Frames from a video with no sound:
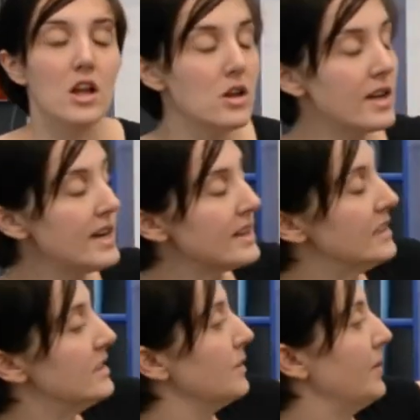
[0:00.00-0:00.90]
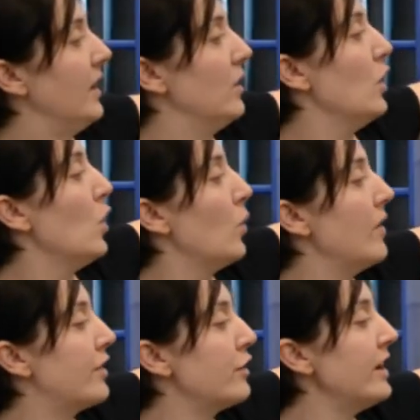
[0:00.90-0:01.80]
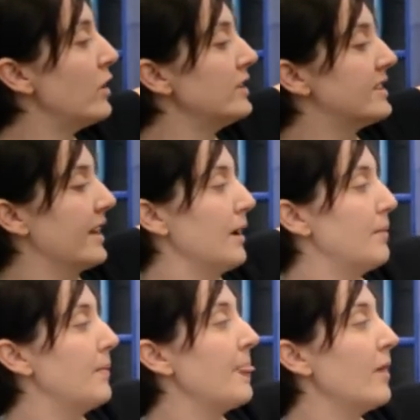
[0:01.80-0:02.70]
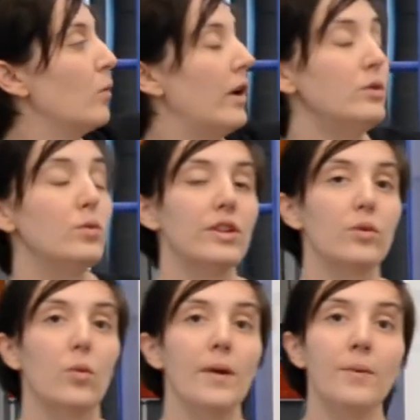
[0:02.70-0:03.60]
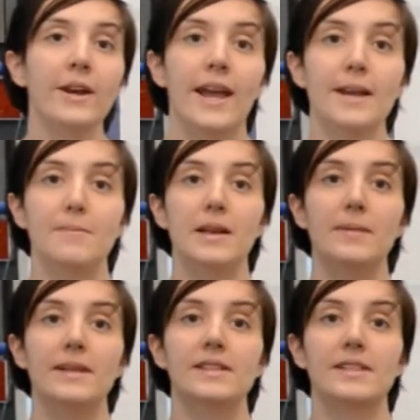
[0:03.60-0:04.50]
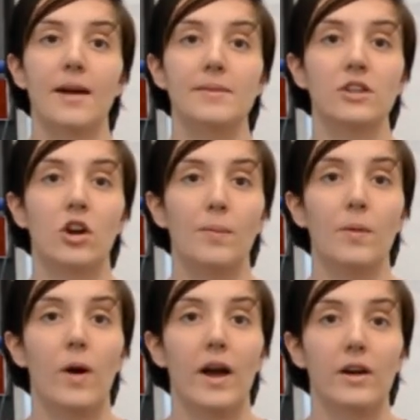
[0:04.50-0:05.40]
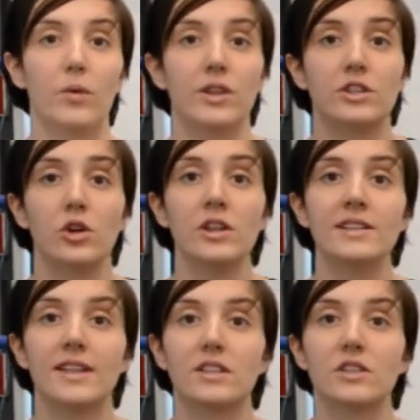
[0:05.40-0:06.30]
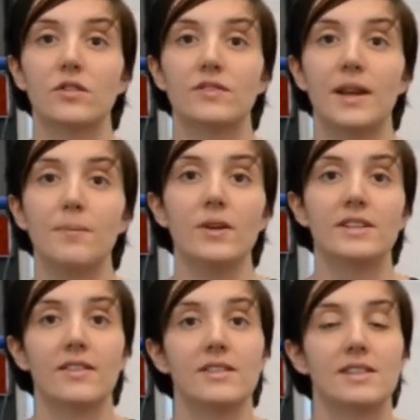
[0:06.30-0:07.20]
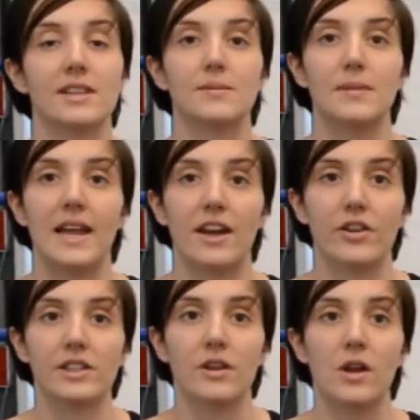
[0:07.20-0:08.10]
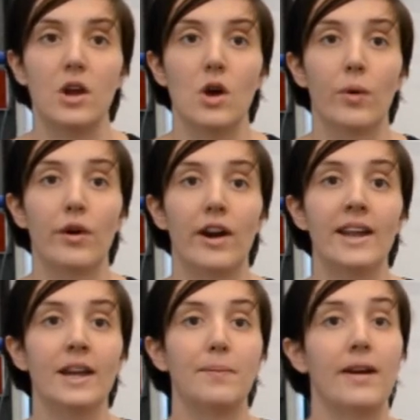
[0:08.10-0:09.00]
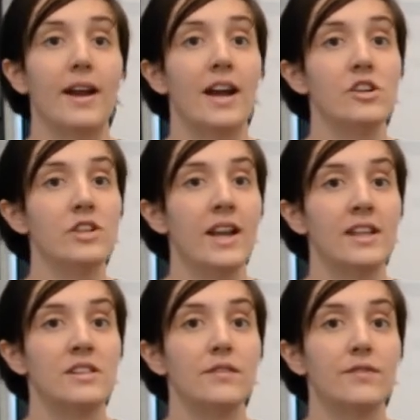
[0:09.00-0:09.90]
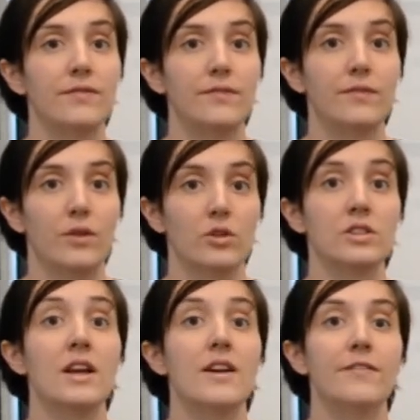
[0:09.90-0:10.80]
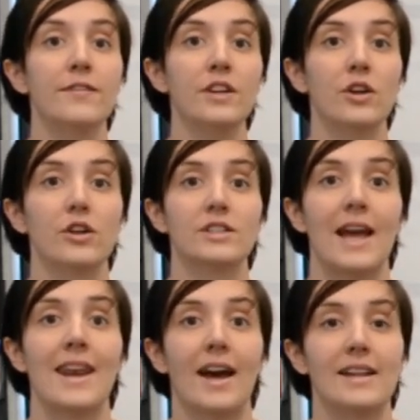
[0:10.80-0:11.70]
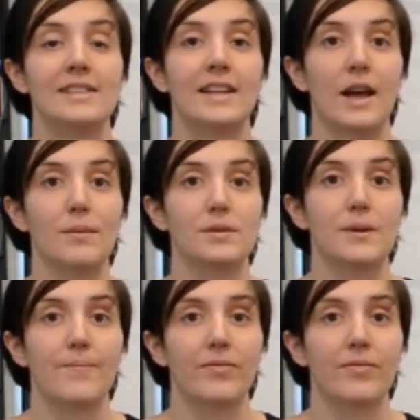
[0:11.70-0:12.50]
looking at the system here, we have a three-coil setup wound with 1.8 millimeter diameter copper wire with a total inductance of 10.76 millihenries. We're running at about 118 volts, 50 hertz, and 19 amps.